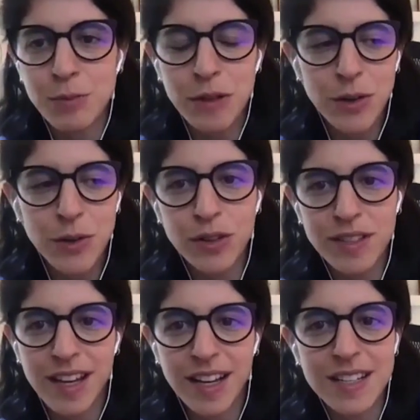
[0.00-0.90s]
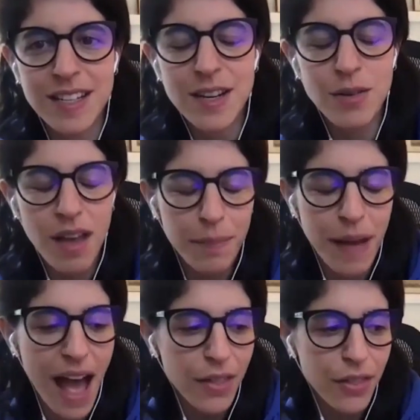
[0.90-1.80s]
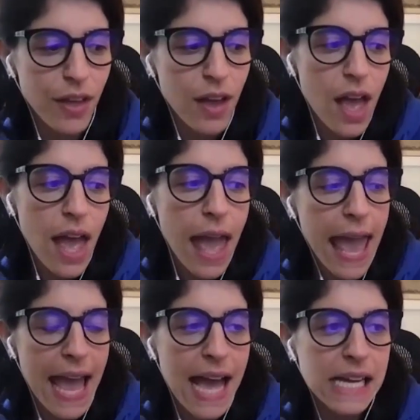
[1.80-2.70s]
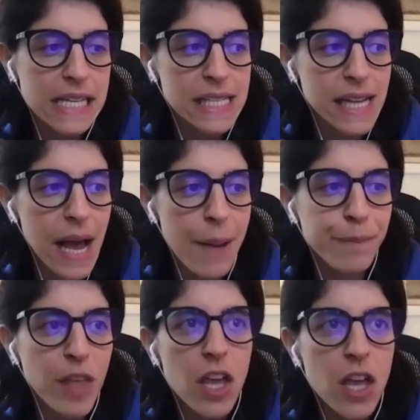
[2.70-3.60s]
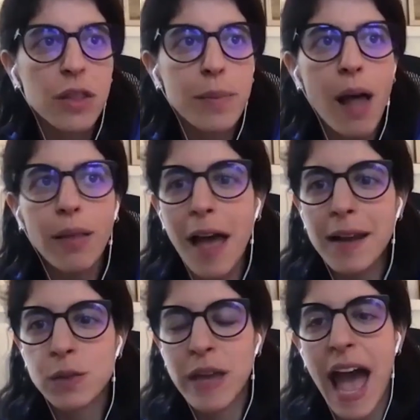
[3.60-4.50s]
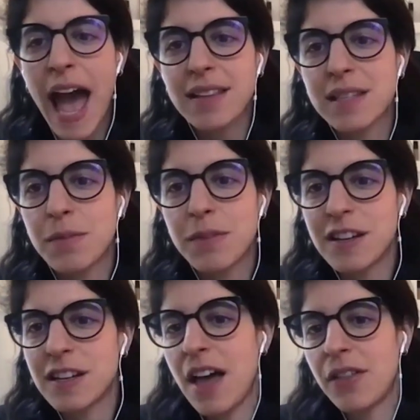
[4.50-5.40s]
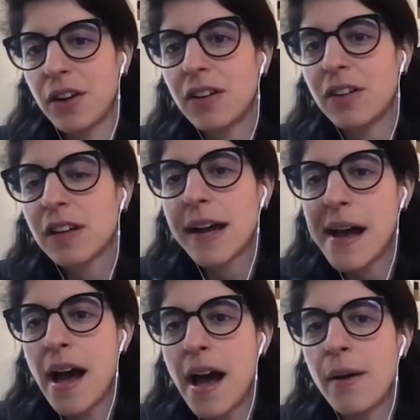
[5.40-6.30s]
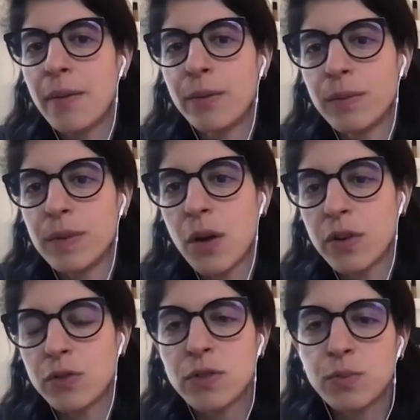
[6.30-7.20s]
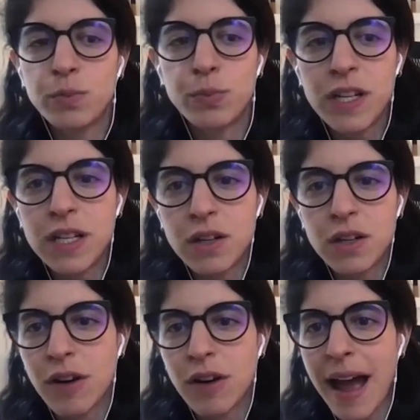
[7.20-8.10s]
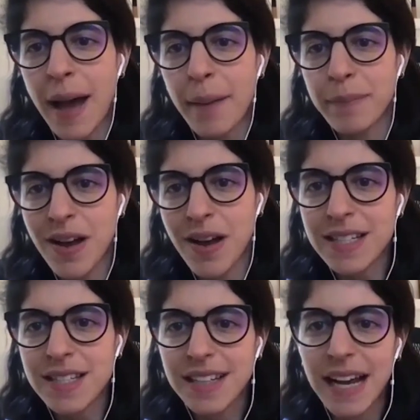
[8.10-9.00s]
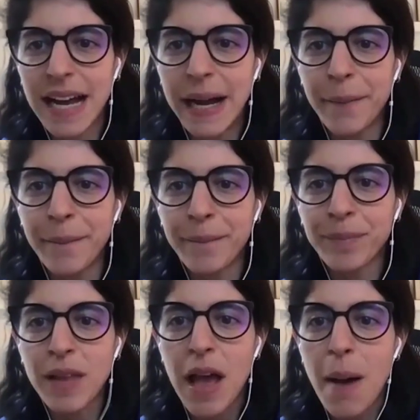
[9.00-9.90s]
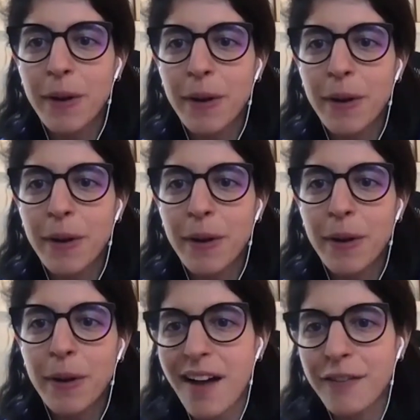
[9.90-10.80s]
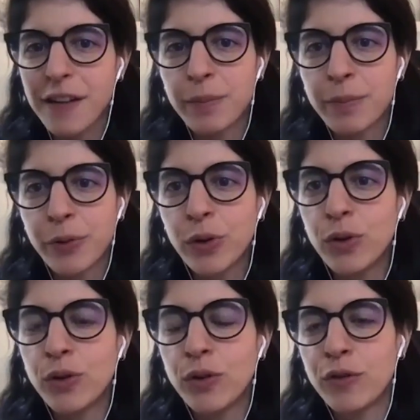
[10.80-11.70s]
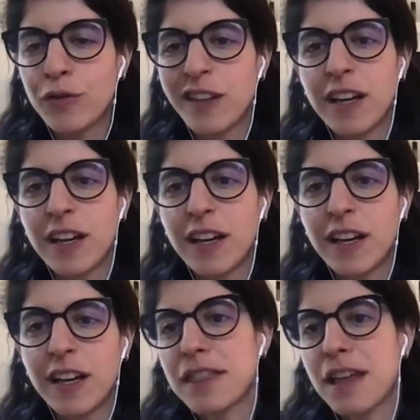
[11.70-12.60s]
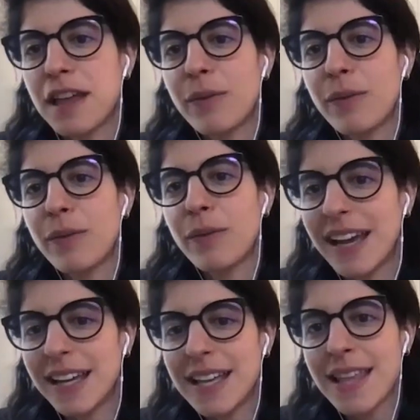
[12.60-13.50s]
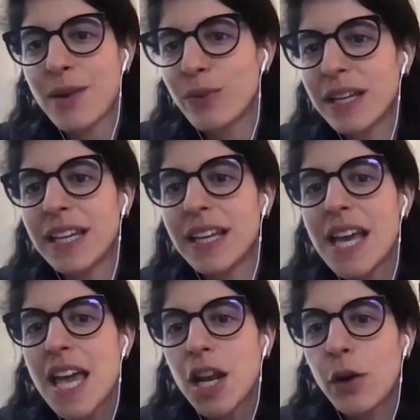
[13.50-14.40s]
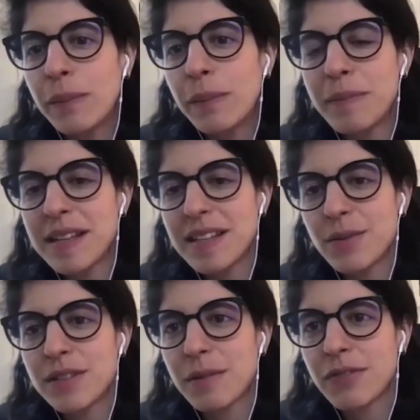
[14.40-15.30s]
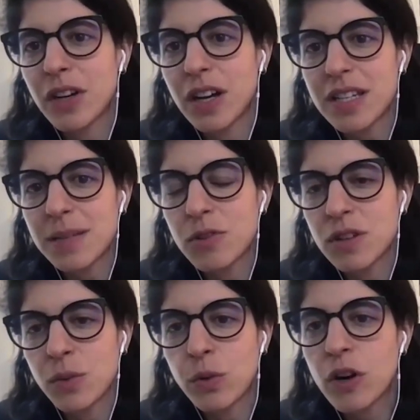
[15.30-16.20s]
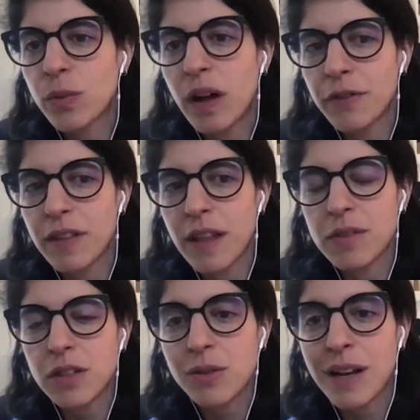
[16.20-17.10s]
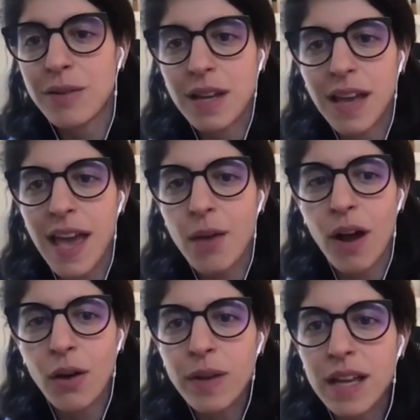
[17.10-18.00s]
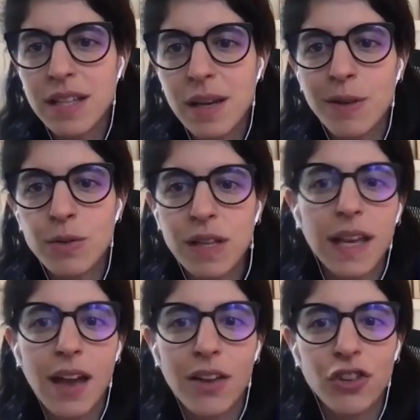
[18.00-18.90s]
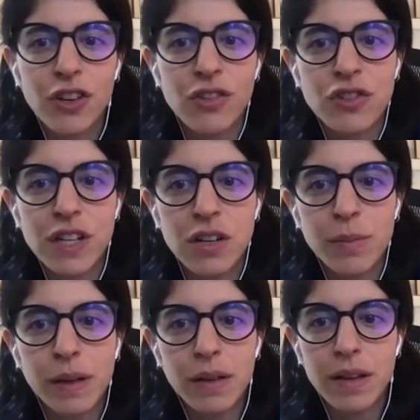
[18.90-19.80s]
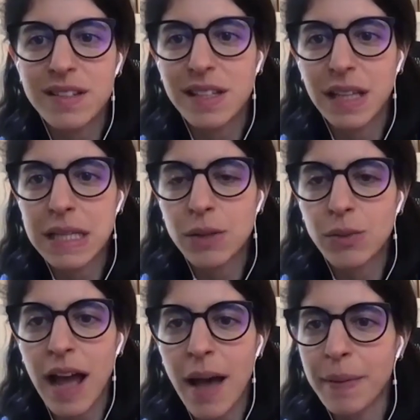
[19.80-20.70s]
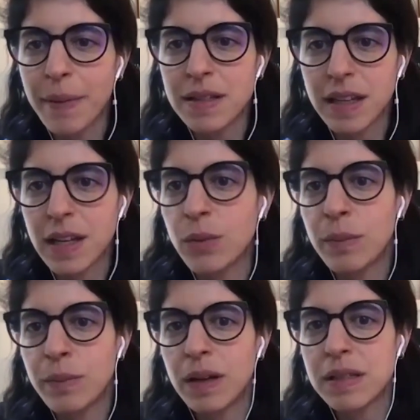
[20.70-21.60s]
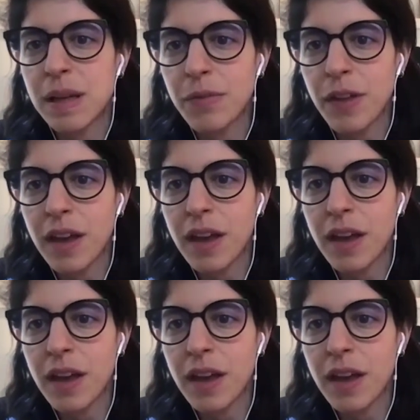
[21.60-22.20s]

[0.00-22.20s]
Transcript: So it's pretty cool to continue that path. And, the bottom line is we hacked something together, which was pretty crap, to be honest. But it worked well enough and improved the like nothing that we had today. And then we, implemented with some of our customers and it worked well for them too. And I was like, hey, why don't we get someone who's like actually an engineer to build this and let's see what happens. Like, can we build something?